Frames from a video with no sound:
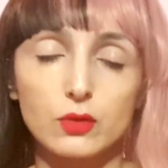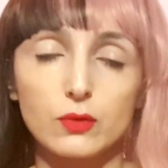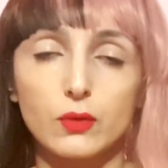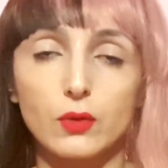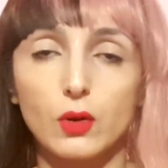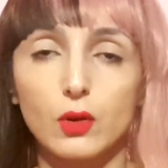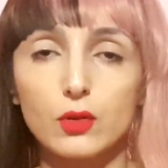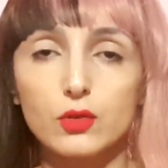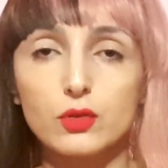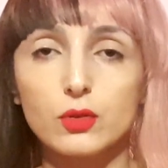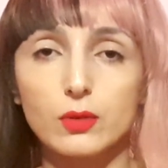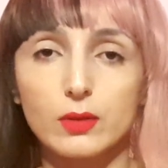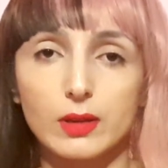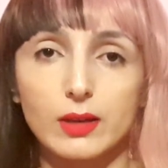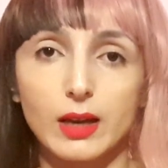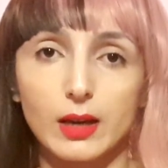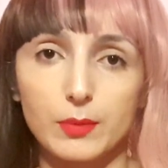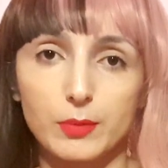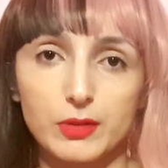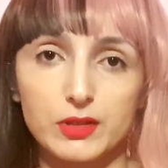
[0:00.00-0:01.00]
of course, not the
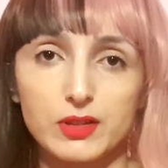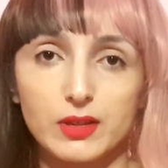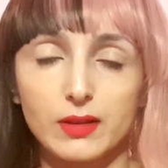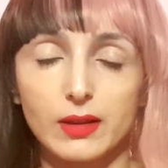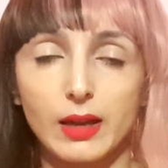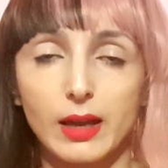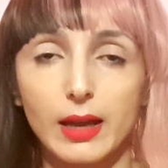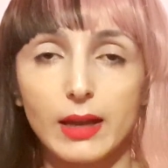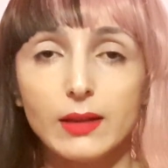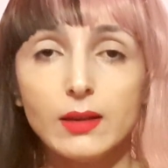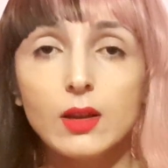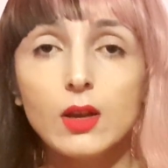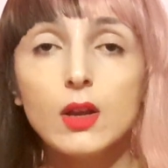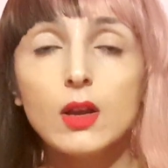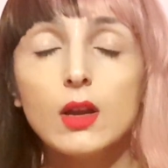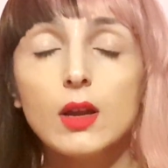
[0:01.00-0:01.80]
garbage that they had,